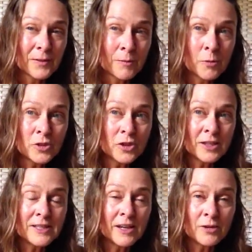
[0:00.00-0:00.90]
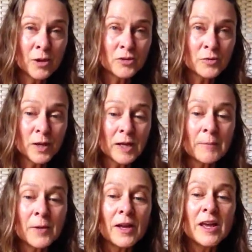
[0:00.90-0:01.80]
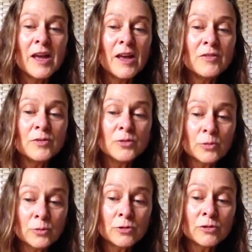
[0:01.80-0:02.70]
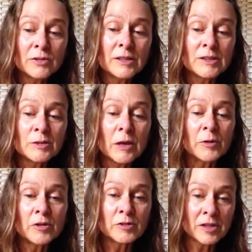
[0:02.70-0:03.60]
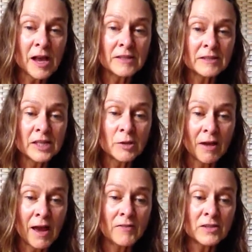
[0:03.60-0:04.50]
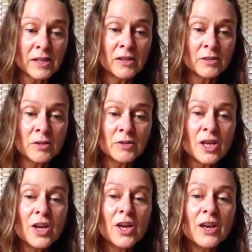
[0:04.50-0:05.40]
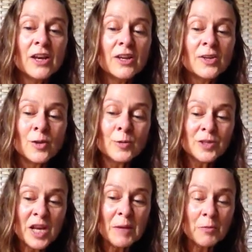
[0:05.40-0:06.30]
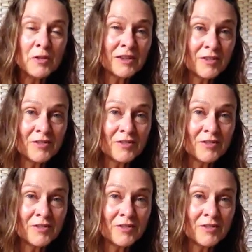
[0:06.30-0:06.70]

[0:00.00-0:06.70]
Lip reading: of course you're going to take notes, right? But if you doodle, it's not one of those classes that you have to take notes, you'll retain more of the